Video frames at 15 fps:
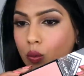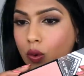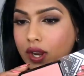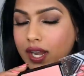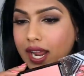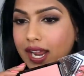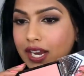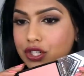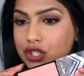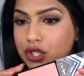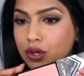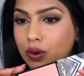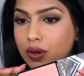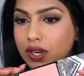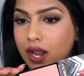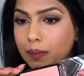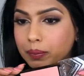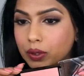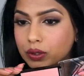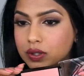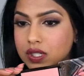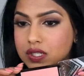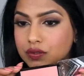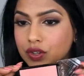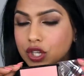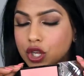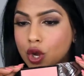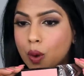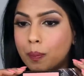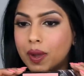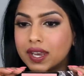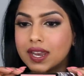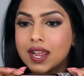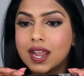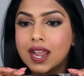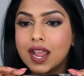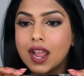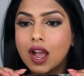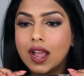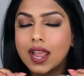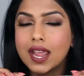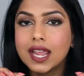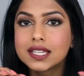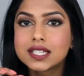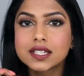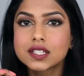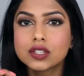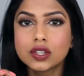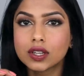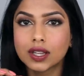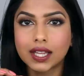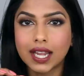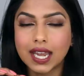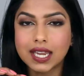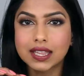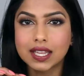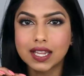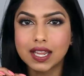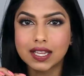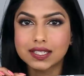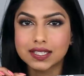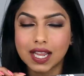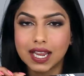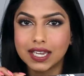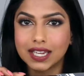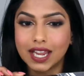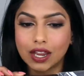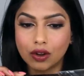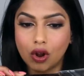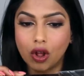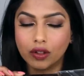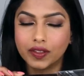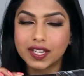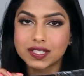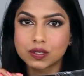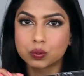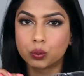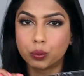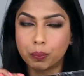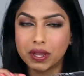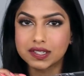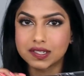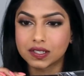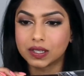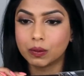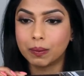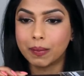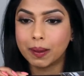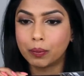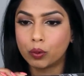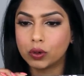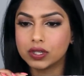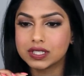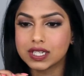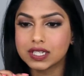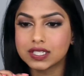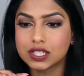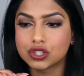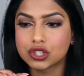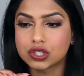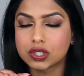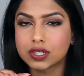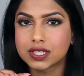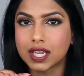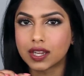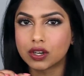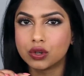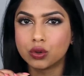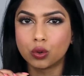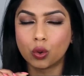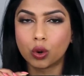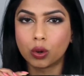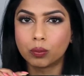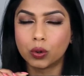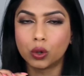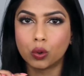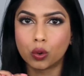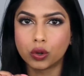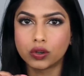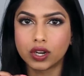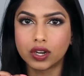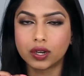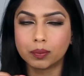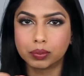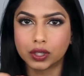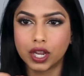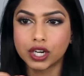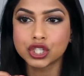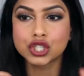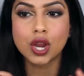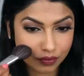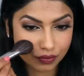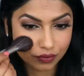when I actually go and upload this video but it doesn't look like anything exciting at all. That's basically what my point is. It just looks like a normal, ordinary blush.